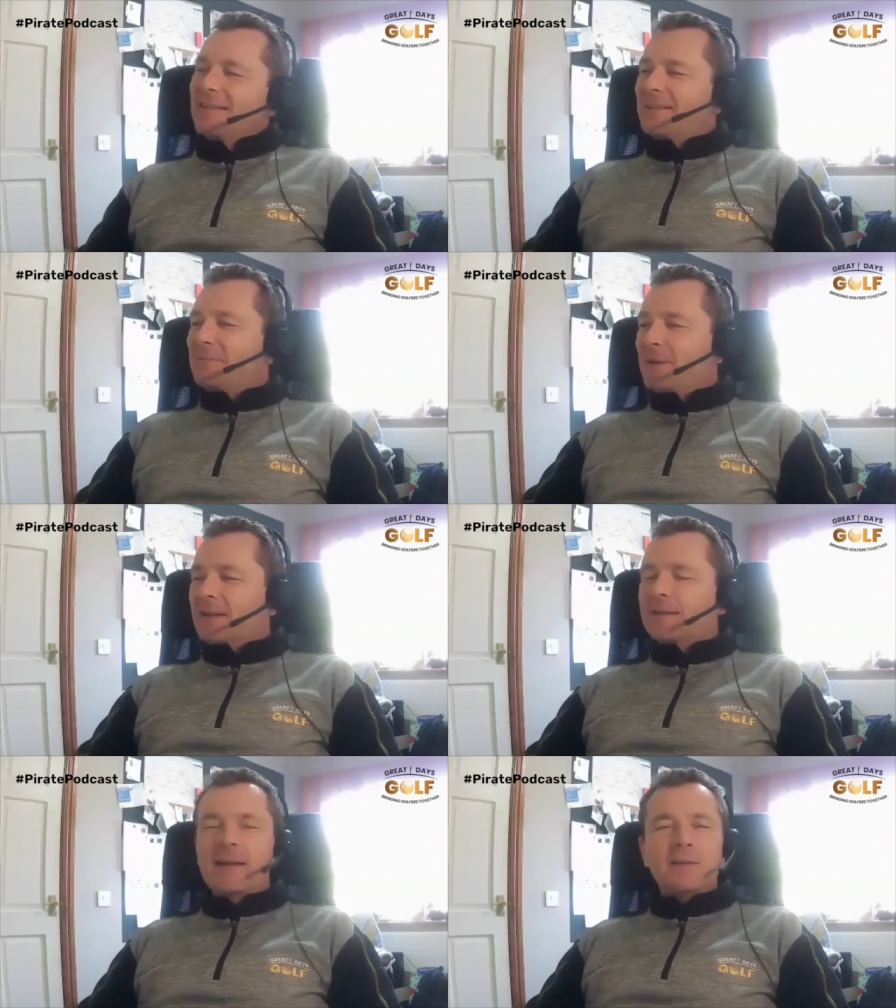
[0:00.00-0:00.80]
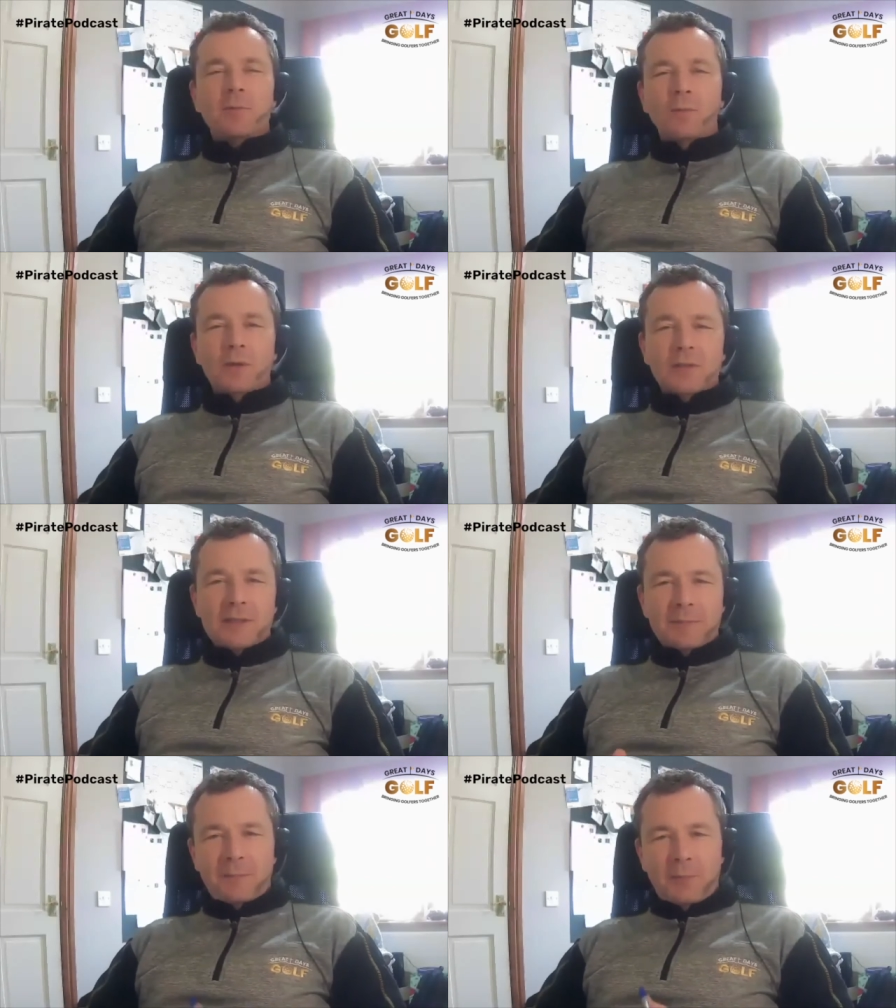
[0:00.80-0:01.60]
Mike, tell us what, what's
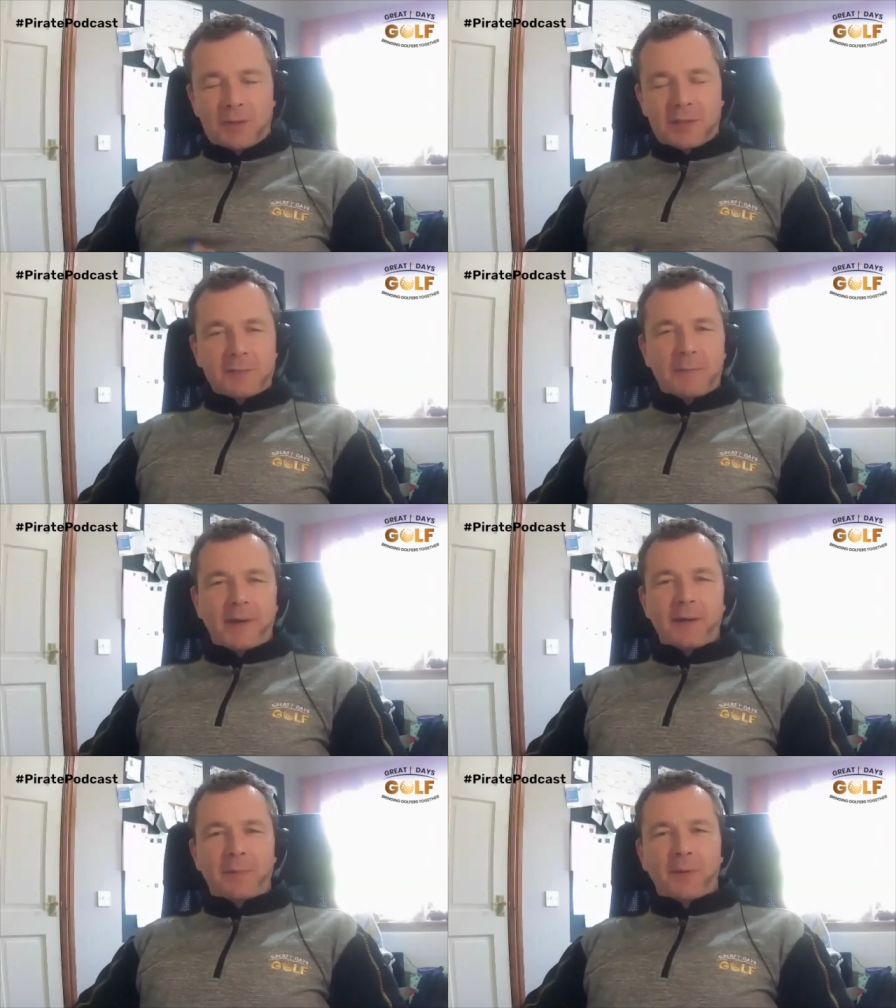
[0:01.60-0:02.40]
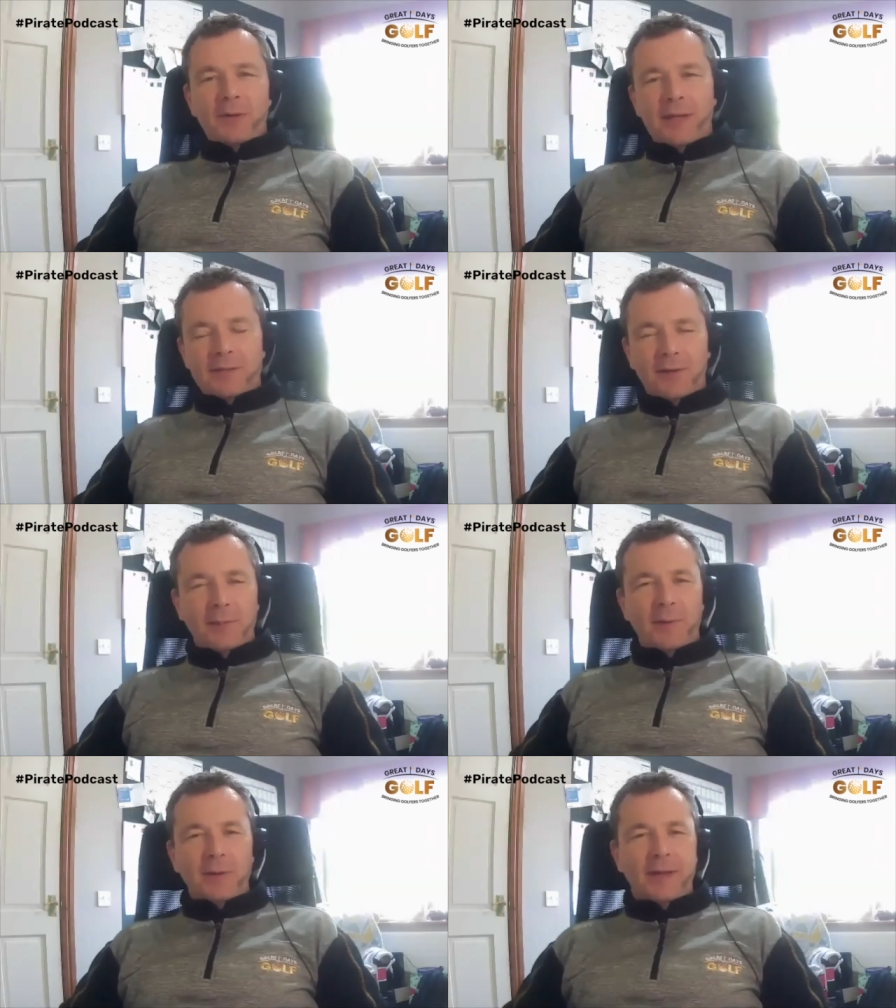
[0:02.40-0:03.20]
this what's this pirate podcast
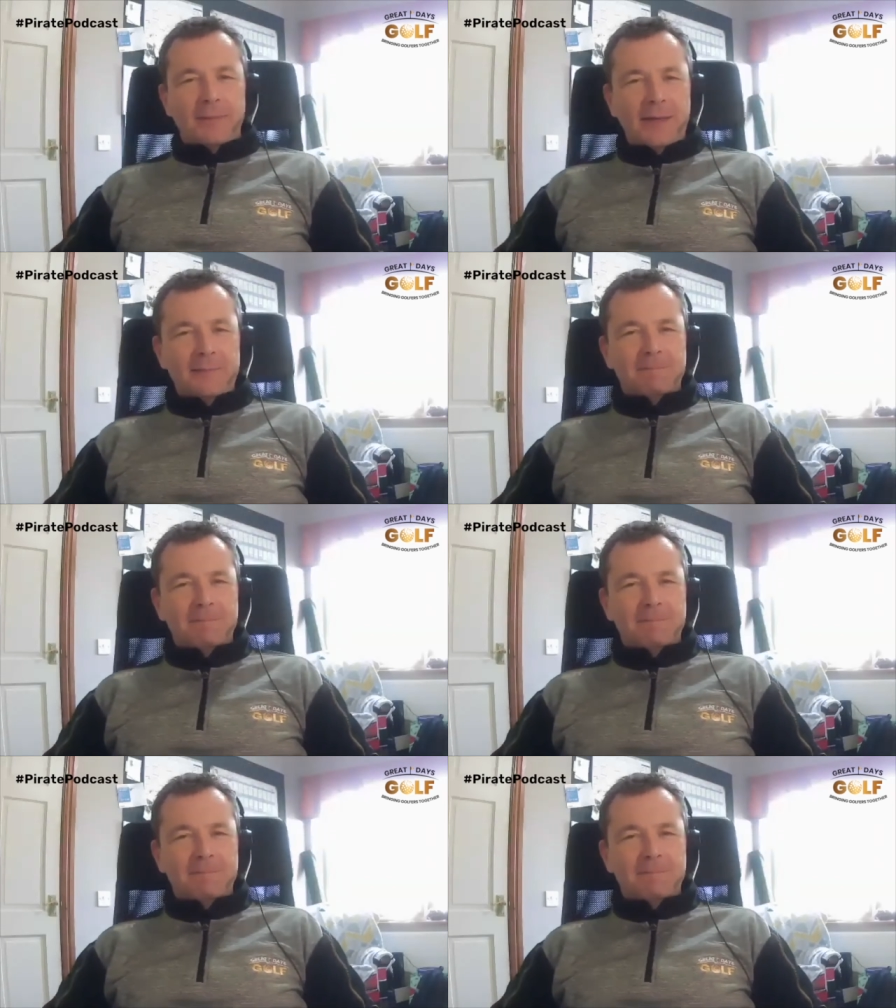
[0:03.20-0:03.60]
all about, there, mate?